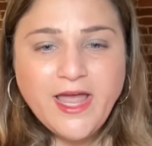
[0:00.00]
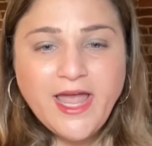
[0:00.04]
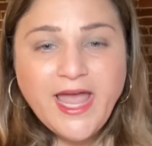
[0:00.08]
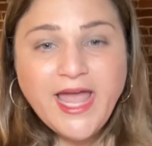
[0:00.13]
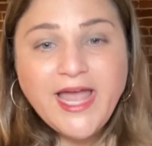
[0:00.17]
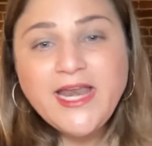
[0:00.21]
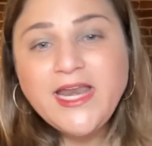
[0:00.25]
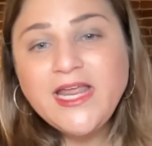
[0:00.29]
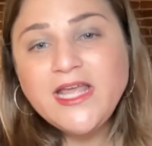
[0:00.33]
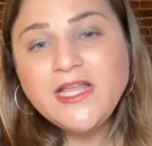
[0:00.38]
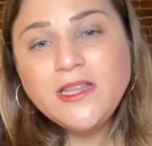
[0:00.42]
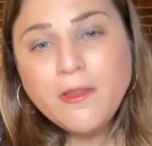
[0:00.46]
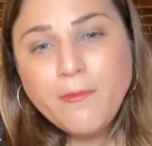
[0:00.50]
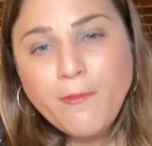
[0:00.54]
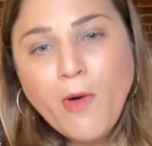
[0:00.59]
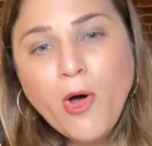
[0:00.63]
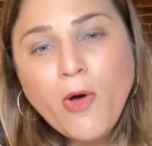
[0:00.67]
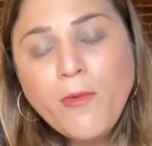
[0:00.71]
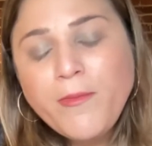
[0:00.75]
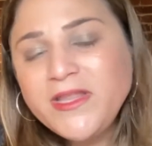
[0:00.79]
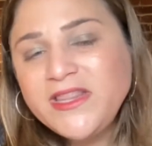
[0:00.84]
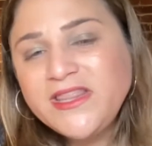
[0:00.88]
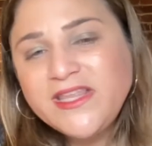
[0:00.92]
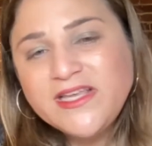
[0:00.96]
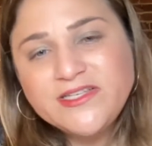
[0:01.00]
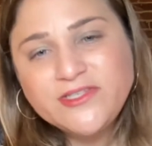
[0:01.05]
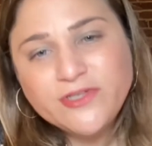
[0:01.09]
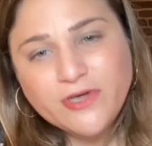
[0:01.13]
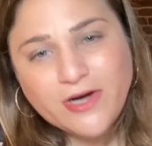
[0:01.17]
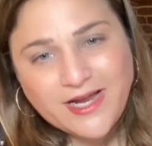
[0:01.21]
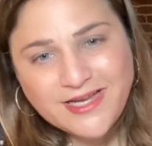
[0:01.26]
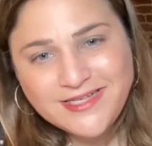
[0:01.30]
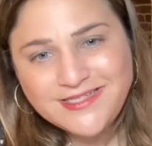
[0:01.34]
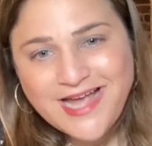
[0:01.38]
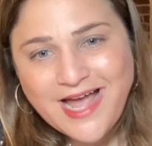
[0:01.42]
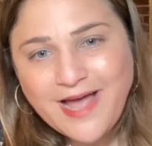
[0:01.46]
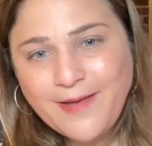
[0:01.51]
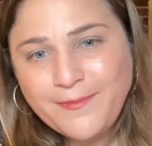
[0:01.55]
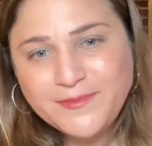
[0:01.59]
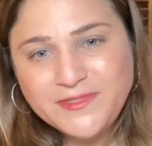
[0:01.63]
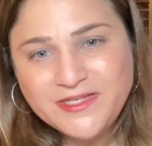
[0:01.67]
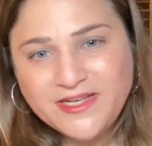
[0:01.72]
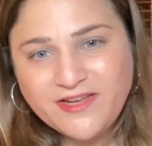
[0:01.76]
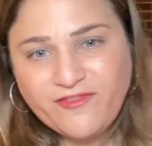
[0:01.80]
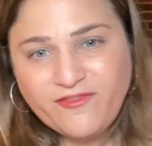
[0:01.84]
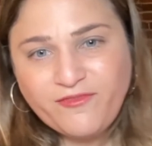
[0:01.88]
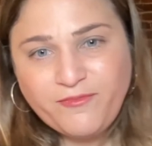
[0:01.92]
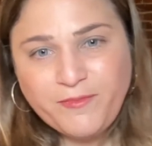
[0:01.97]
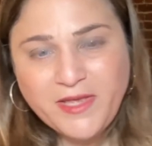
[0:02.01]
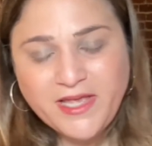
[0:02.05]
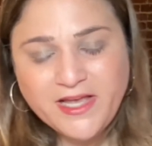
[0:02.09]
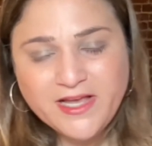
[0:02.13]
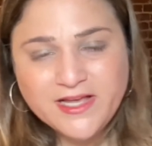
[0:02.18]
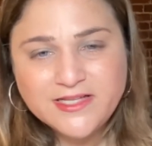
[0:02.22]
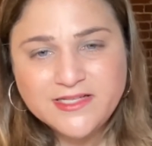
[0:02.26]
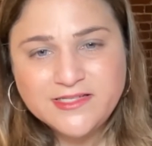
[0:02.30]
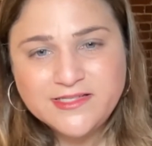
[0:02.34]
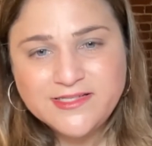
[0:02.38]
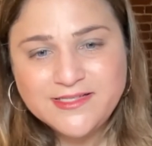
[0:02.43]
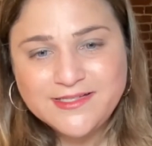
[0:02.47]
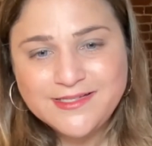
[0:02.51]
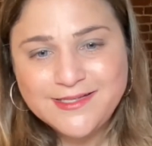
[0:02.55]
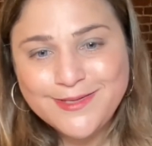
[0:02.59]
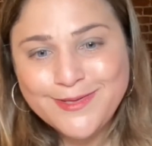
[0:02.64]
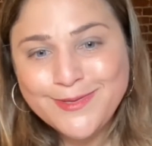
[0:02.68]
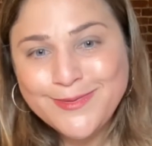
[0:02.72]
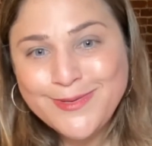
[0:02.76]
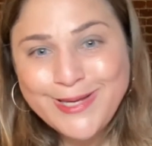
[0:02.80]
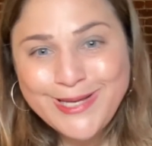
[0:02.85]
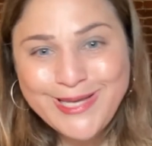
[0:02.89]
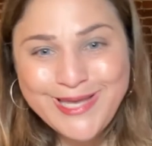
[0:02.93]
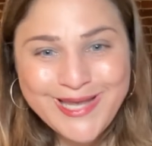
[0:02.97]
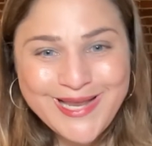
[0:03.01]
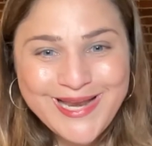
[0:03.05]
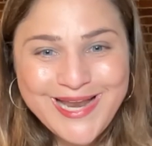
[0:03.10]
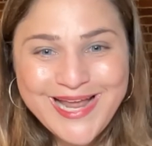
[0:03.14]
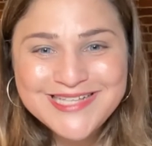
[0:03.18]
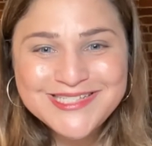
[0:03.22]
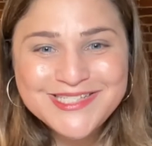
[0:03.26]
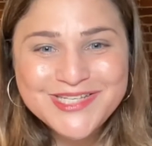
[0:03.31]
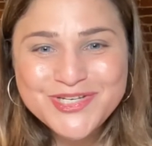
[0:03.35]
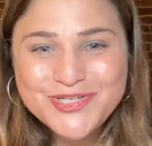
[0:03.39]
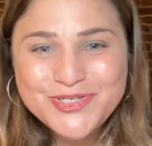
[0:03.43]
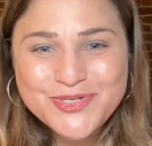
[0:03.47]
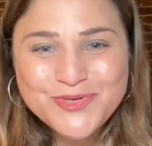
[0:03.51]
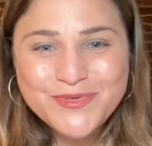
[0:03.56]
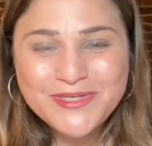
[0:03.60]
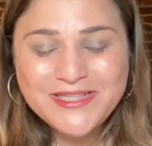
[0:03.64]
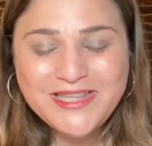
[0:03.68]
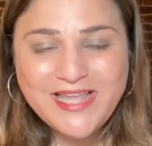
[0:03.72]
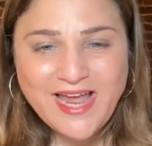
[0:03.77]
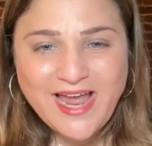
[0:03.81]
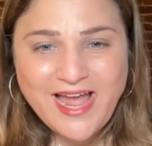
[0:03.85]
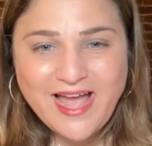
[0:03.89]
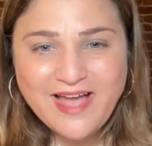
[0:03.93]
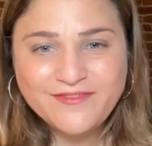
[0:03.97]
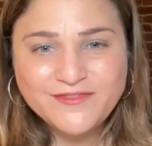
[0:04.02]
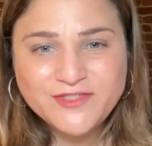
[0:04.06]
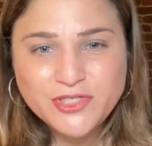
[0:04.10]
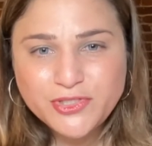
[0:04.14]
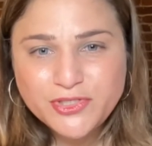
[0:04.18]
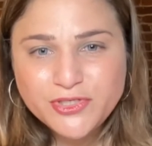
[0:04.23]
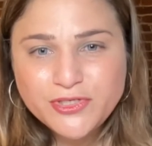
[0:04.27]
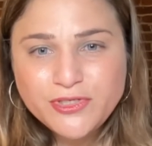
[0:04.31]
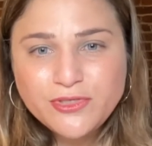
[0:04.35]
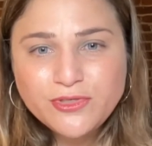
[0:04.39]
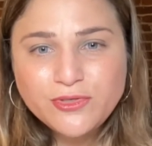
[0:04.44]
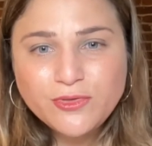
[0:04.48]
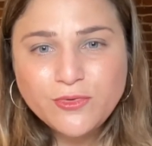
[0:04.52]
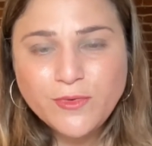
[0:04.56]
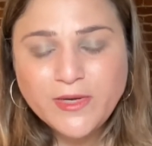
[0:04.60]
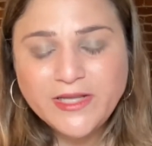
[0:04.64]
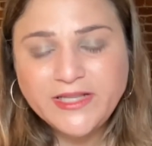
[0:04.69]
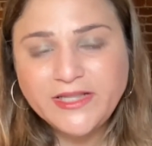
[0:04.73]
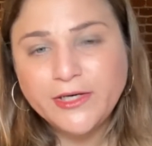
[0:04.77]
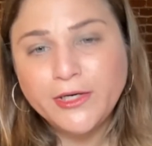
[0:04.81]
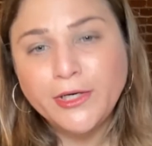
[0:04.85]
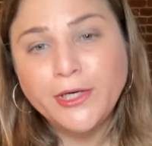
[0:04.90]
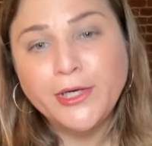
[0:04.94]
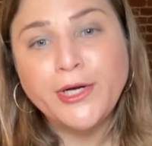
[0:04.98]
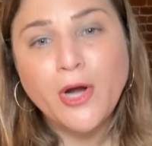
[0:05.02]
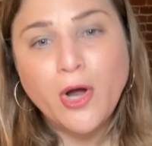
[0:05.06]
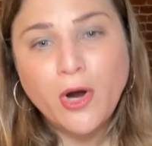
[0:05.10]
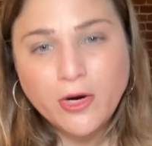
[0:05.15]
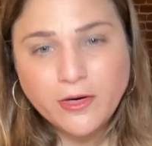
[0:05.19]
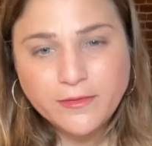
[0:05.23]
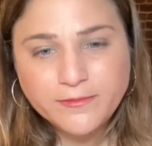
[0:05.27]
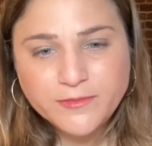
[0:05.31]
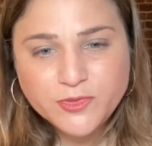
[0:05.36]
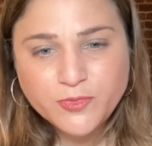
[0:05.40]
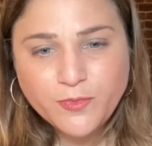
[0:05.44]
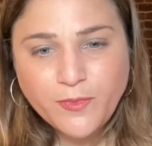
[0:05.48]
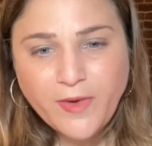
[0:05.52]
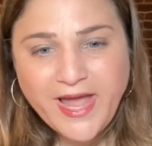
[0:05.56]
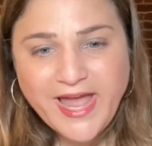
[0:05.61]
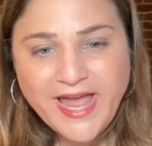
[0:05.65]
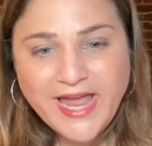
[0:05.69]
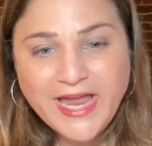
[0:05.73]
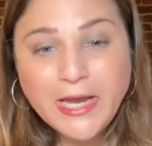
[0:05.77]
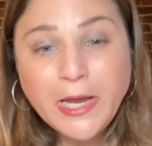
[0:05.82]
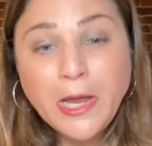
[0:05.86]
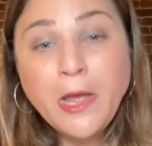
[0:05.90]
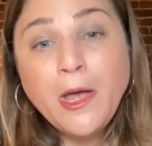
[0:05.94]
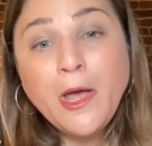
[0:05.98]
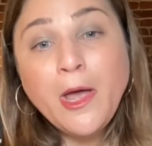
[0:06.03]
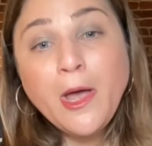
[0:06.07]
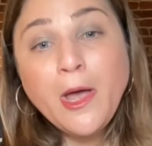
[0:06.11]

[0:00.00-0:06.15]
And in the moment, these are adaptive because a kid has to do what they have to do when they're in harm's way.